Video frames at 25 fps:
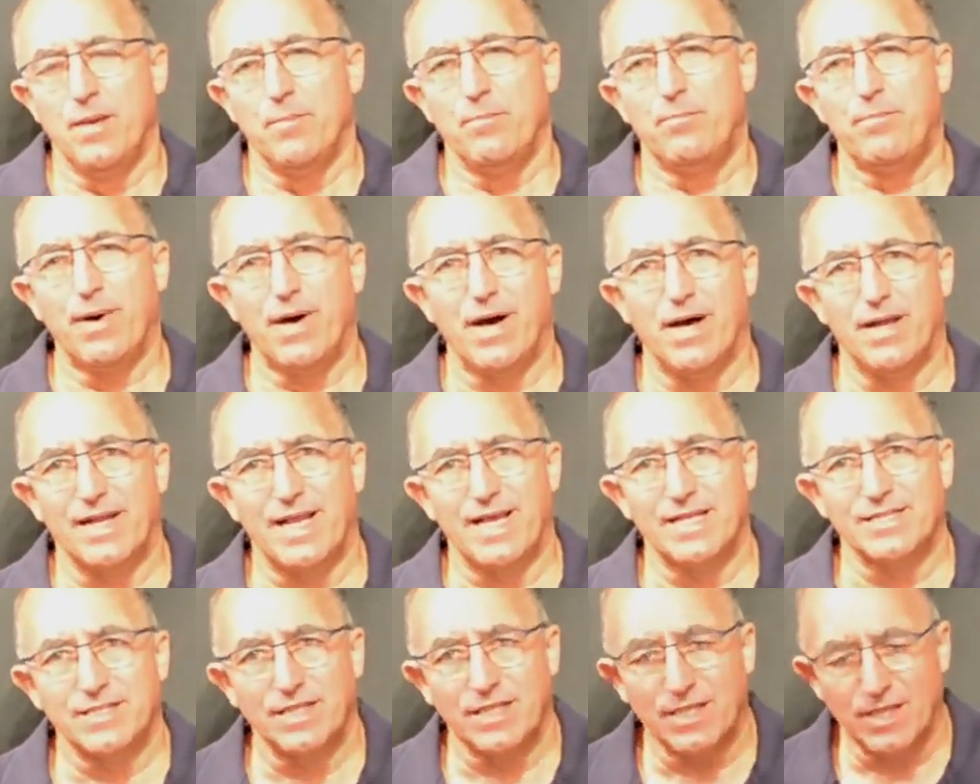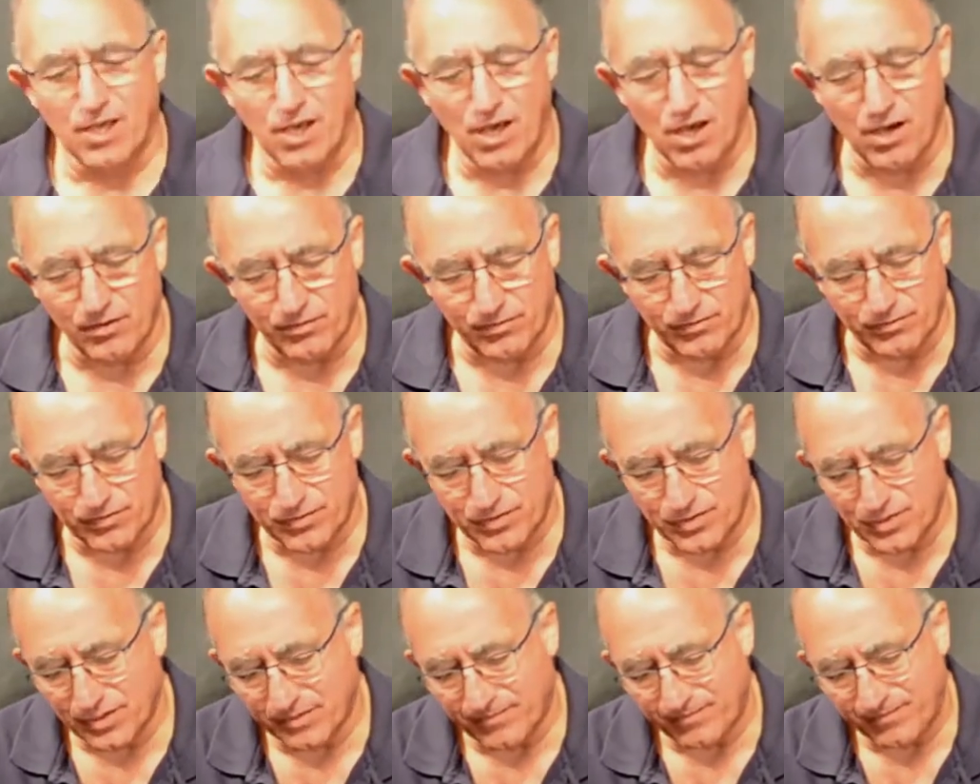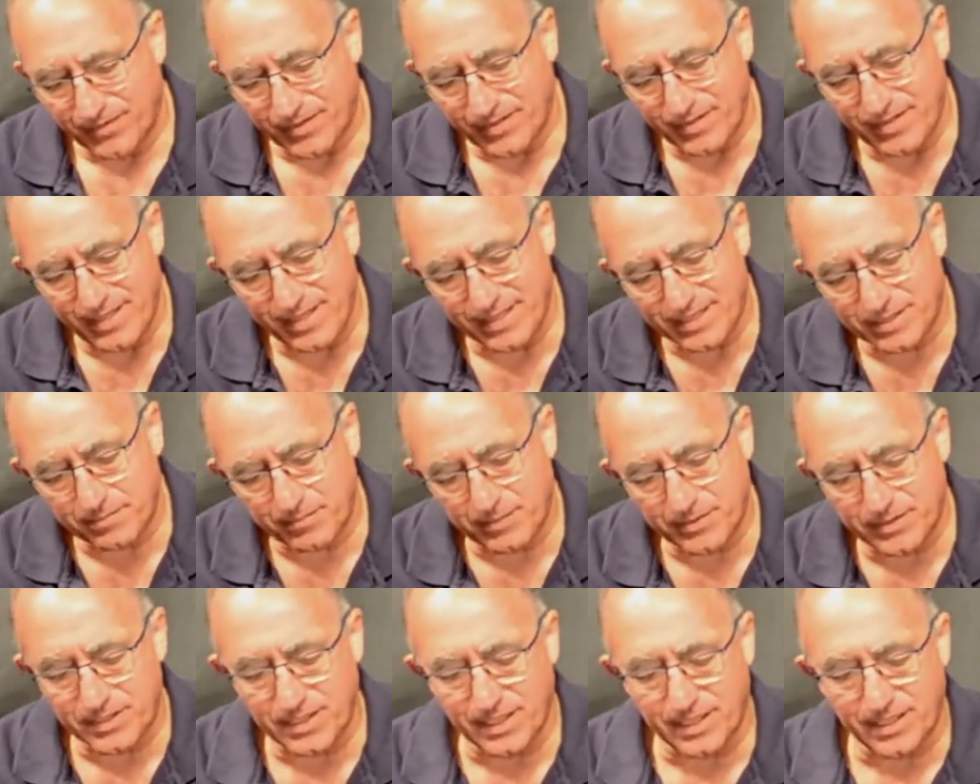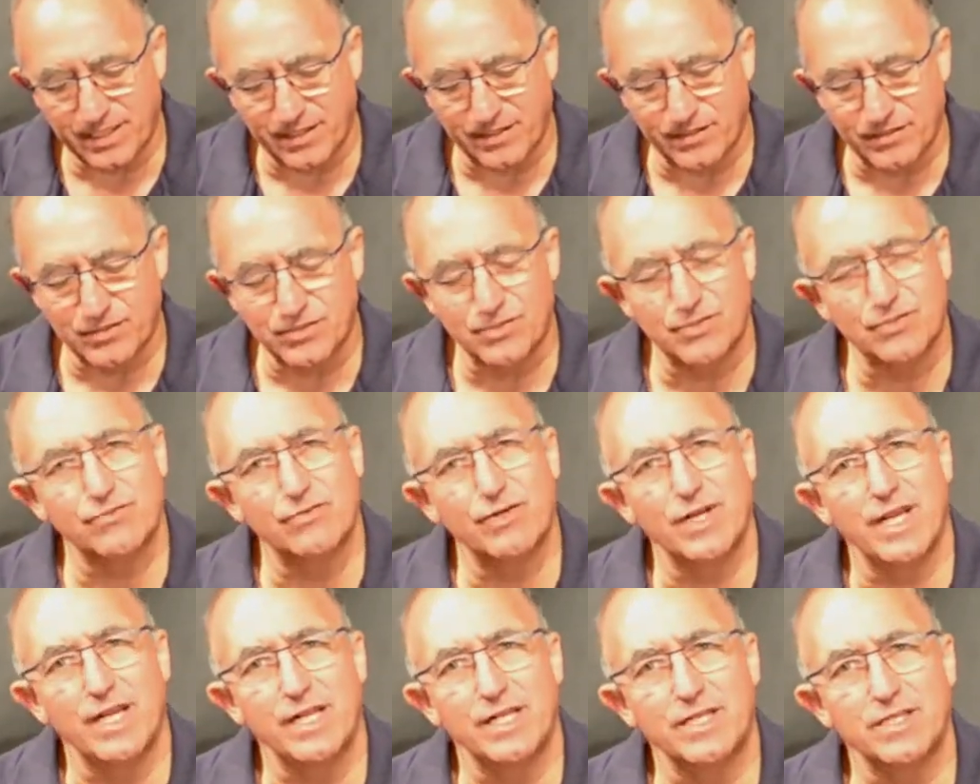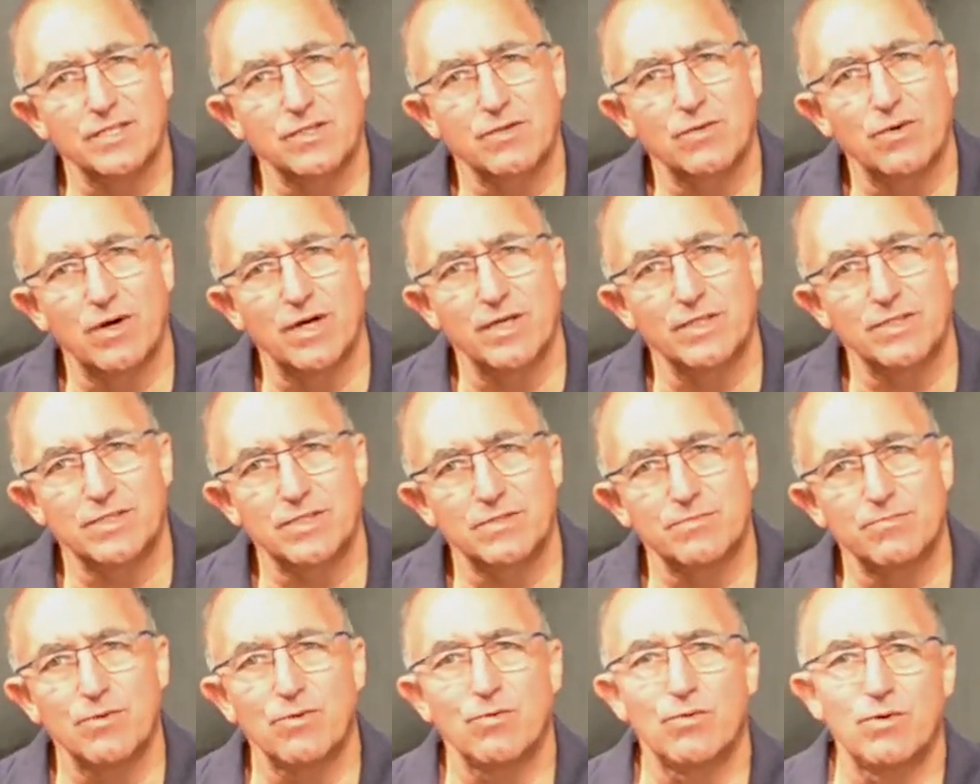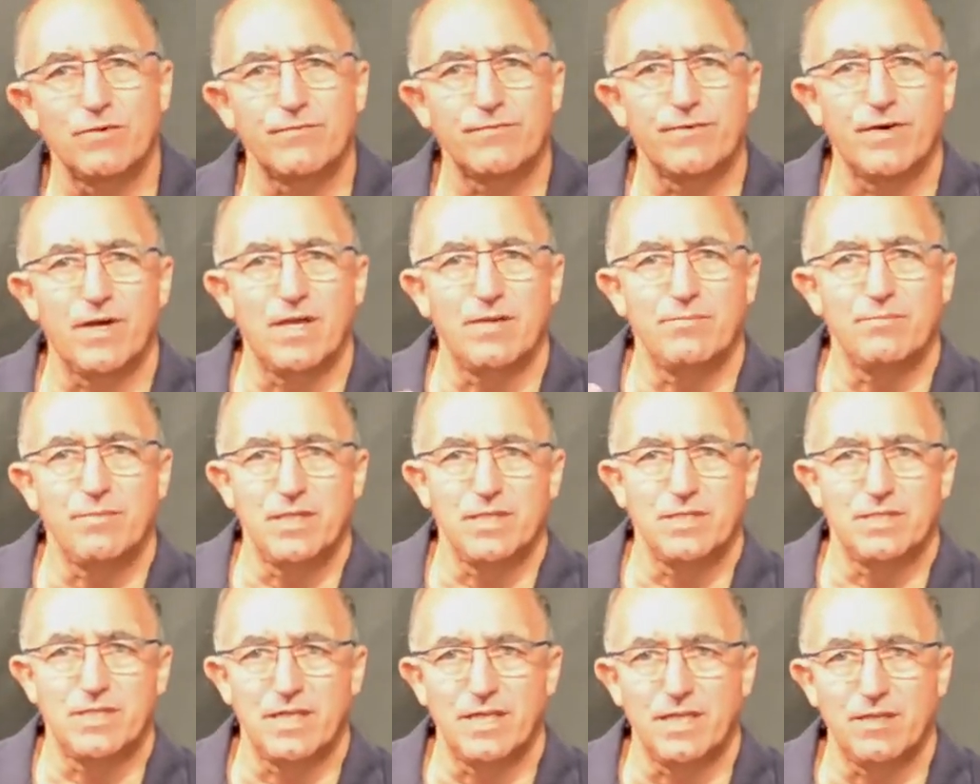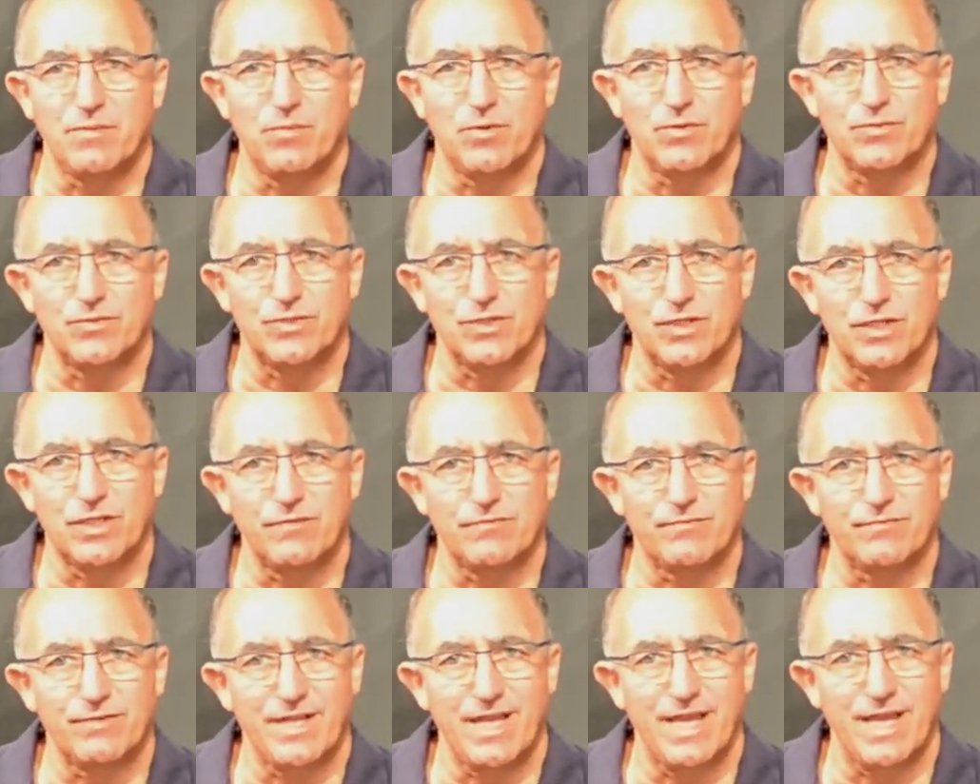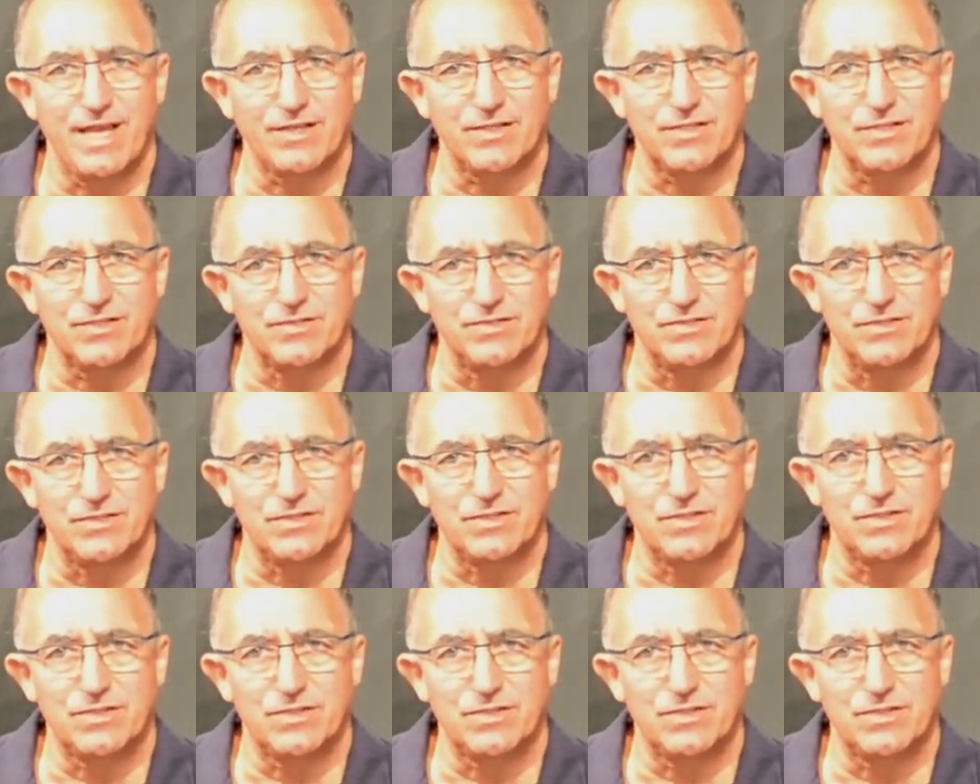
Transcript: But as a coach, this particular screen is quite small if I immediately want to give reaction